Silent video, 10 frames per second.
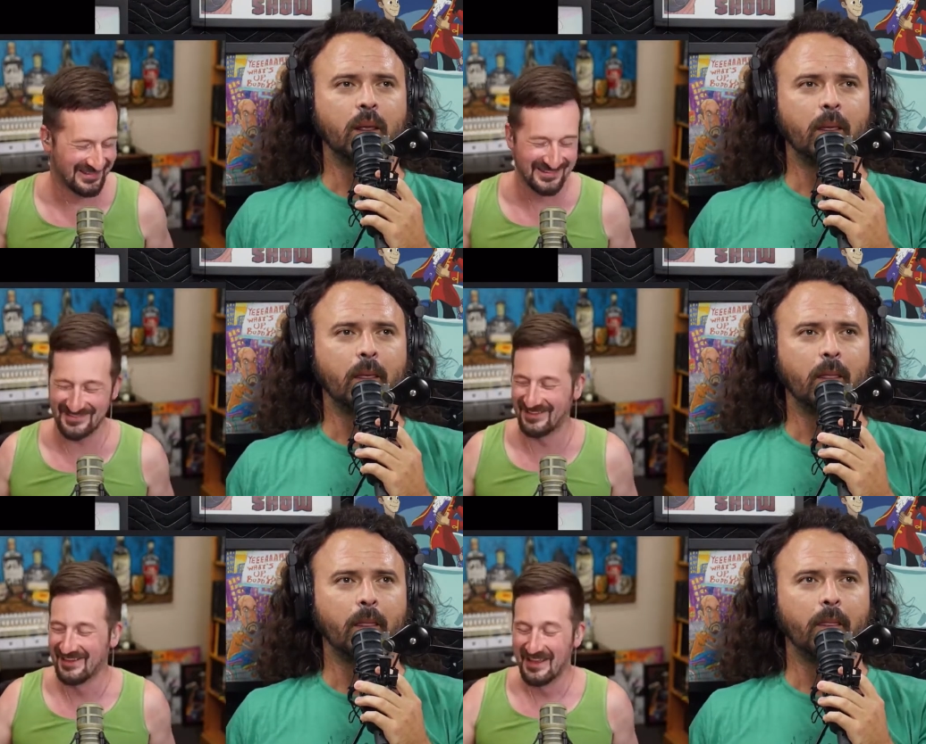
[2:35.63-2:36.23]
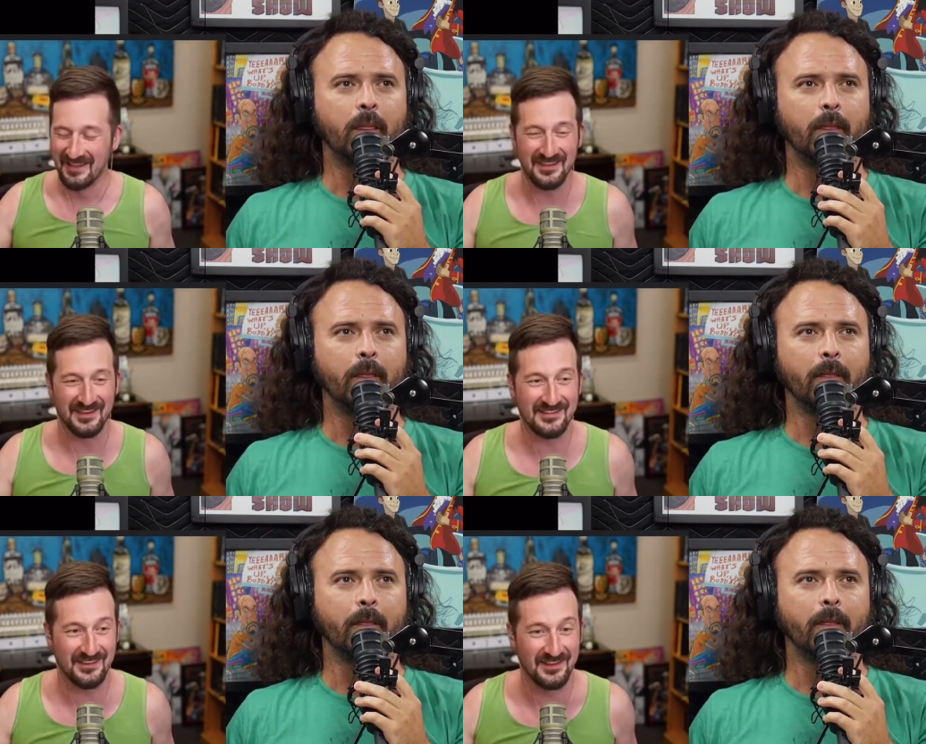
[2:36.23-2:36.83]
Speaker 1: was, yeah. The
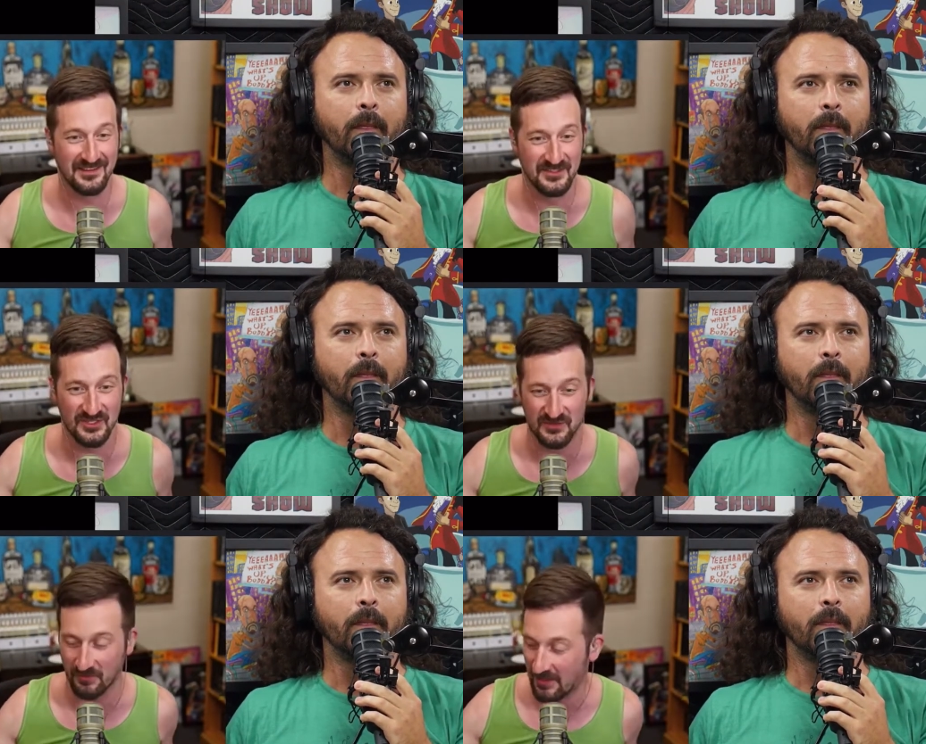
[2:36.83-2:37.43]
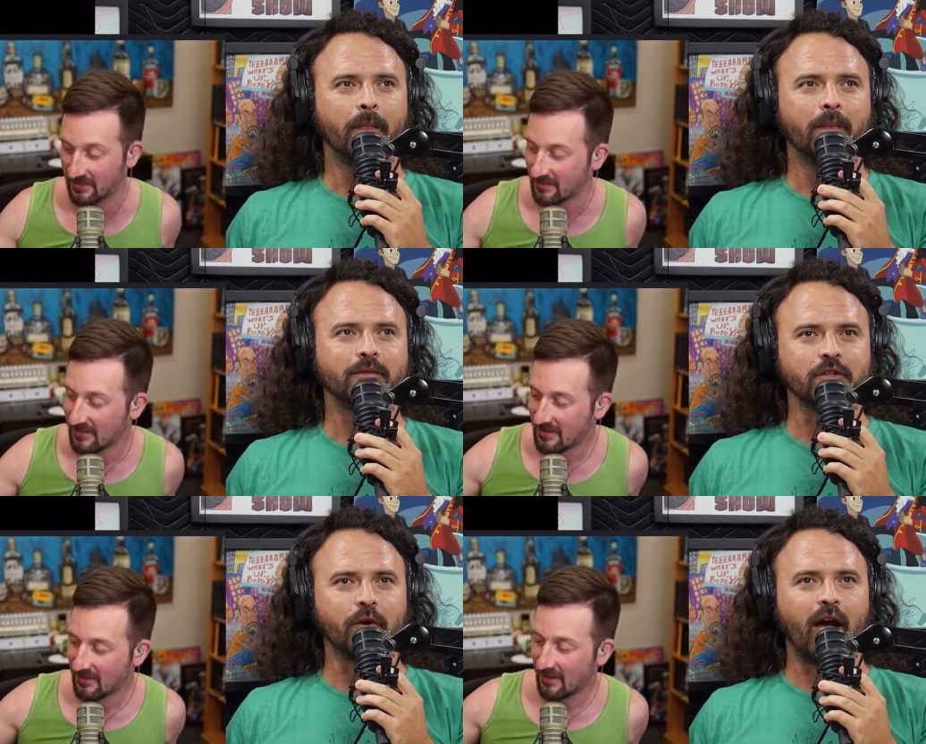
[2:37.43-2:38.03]
extended jizz rag.
Speaker 2: Do you
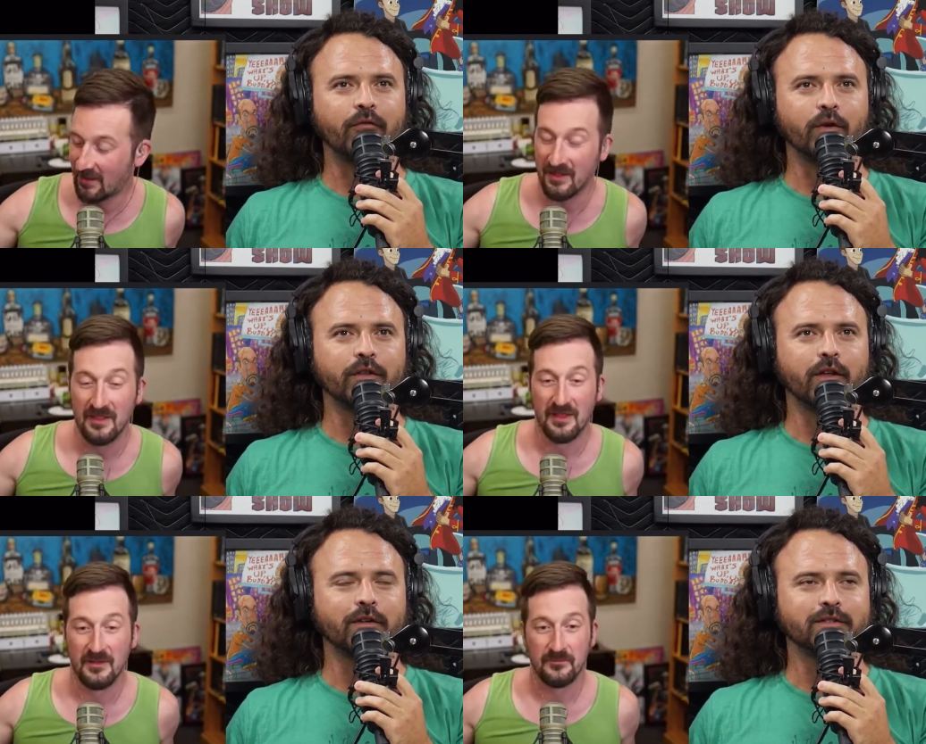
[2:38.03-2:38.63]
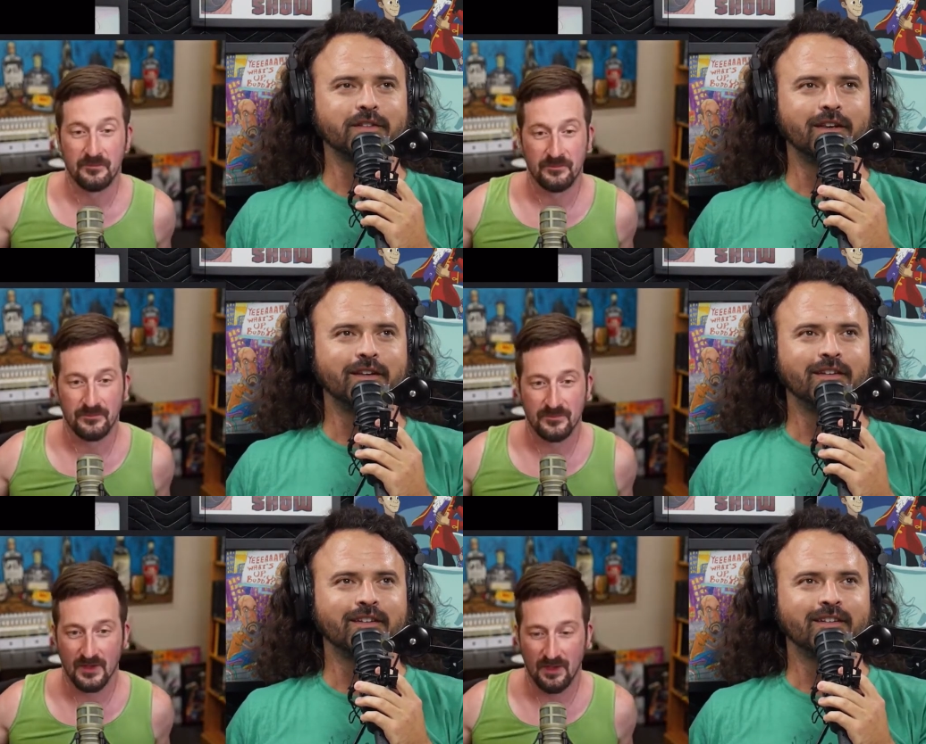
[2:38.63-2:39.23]
have one of
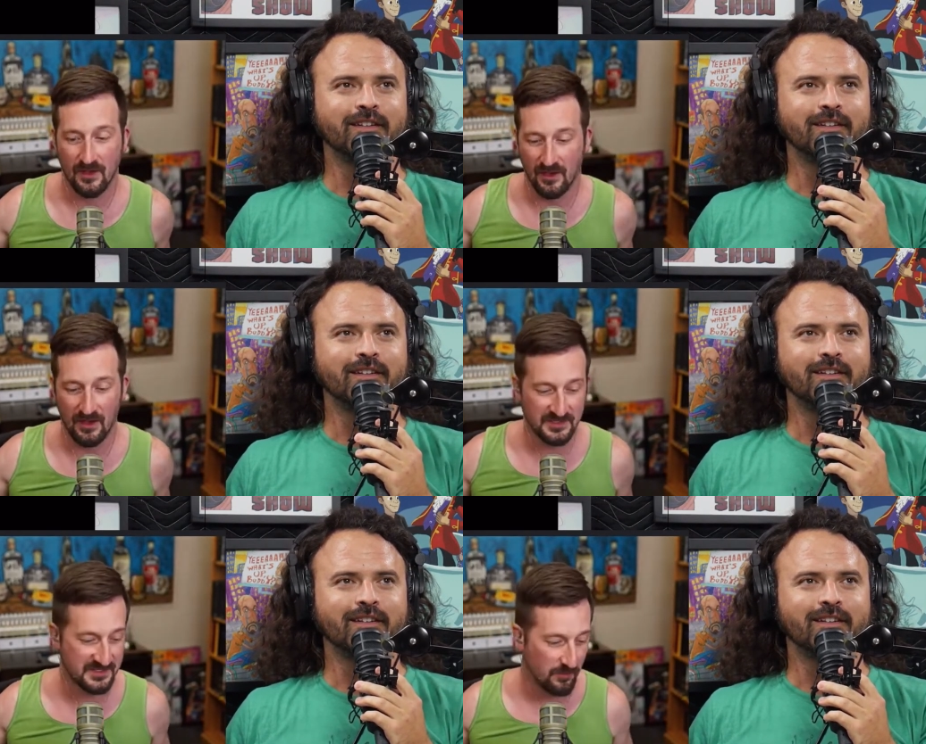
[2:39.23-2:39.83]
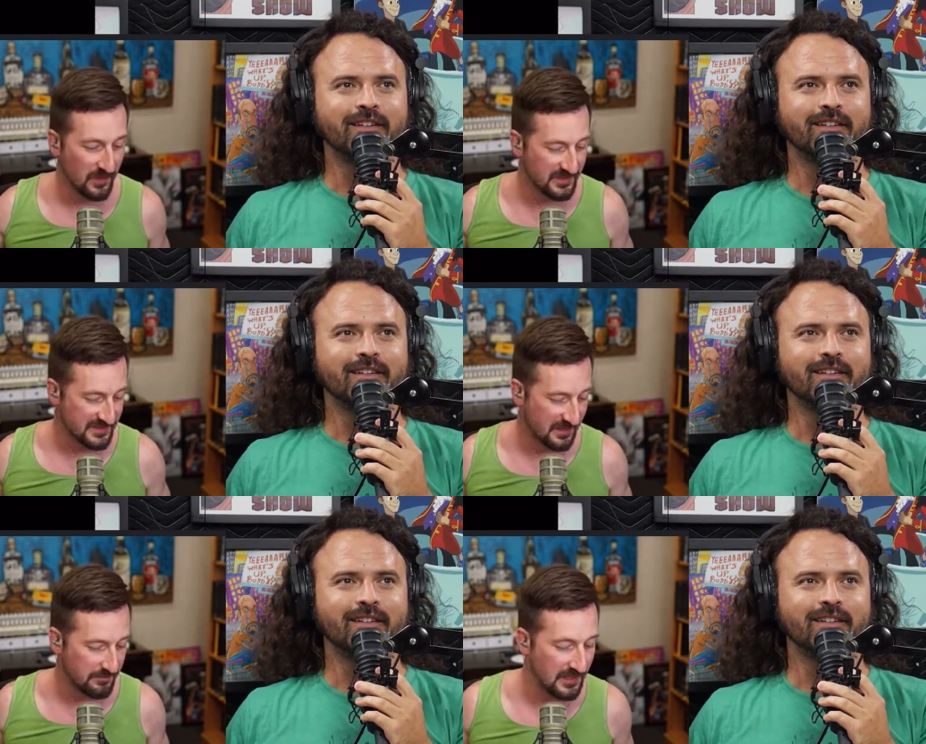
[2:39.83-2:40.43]
Speaker 1: those? Someone
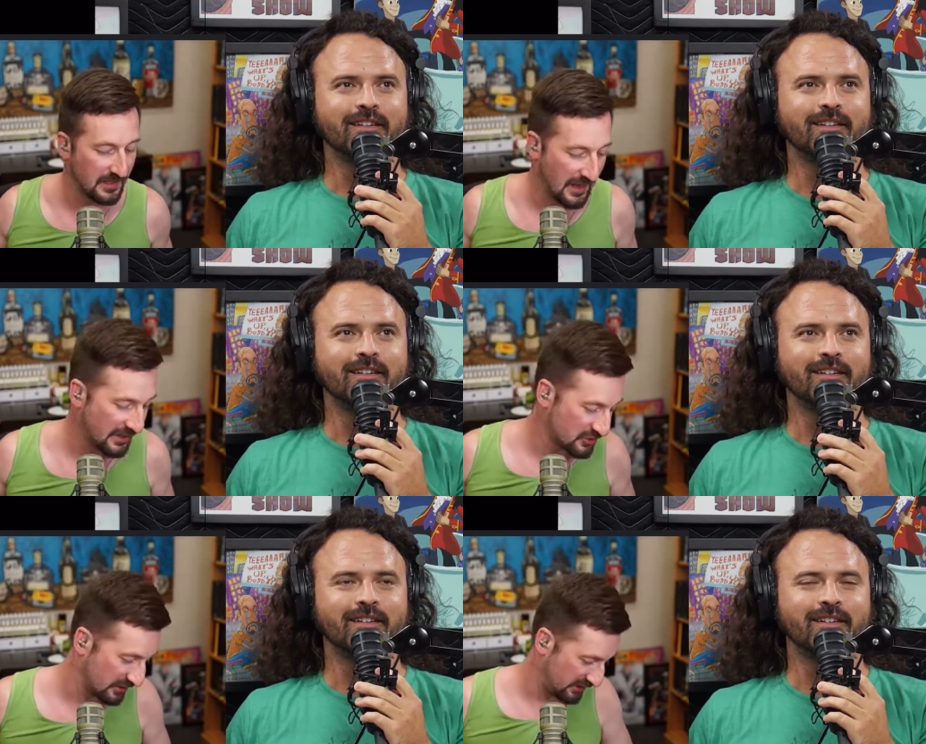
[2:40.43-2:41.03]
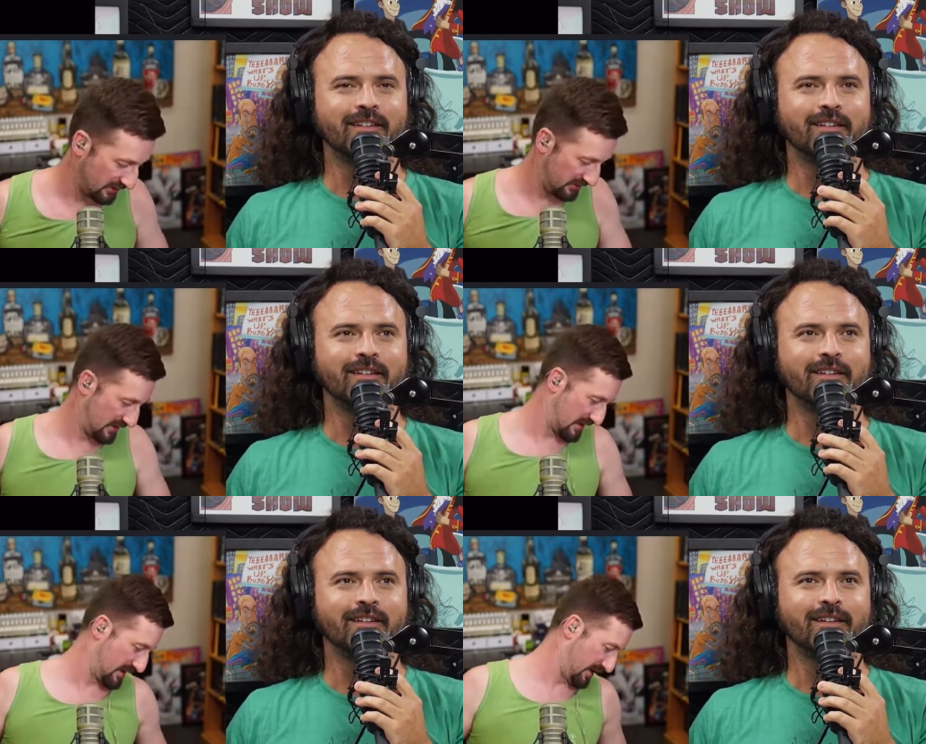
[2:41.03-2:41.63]
sent me. Actually,
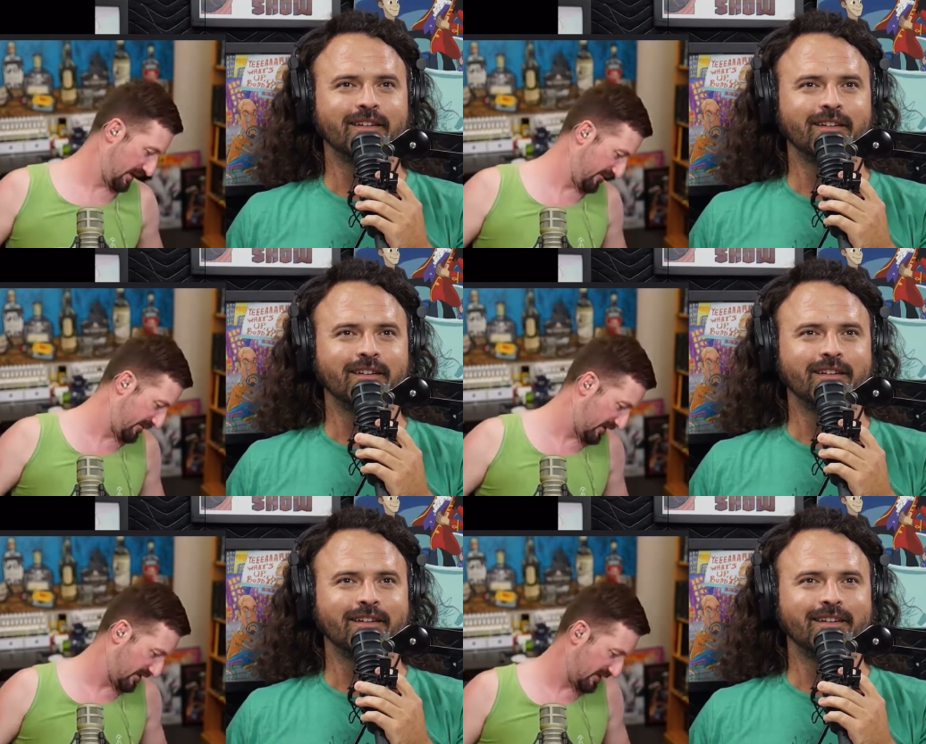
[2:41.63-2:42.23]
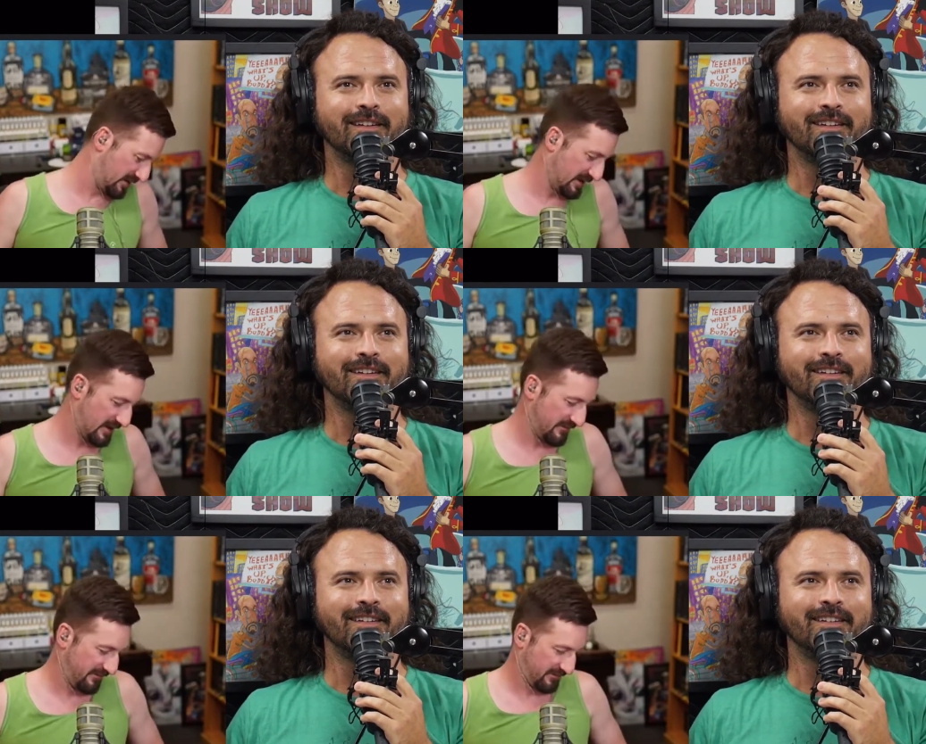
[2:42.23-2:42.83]
yeah, I have
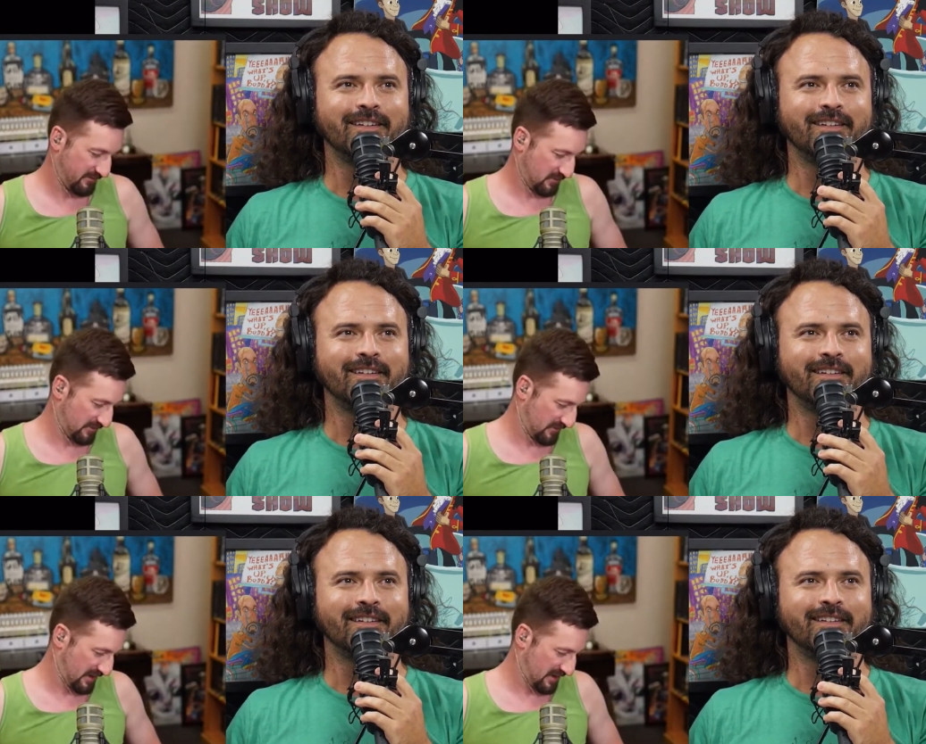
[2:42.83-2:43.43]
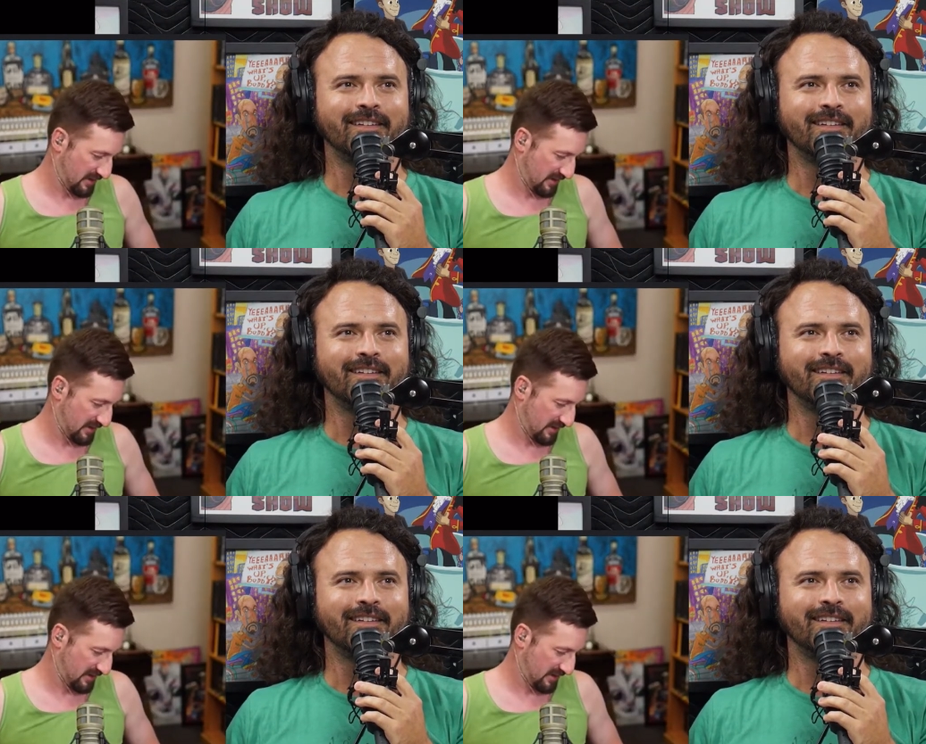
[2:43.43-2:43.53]
one right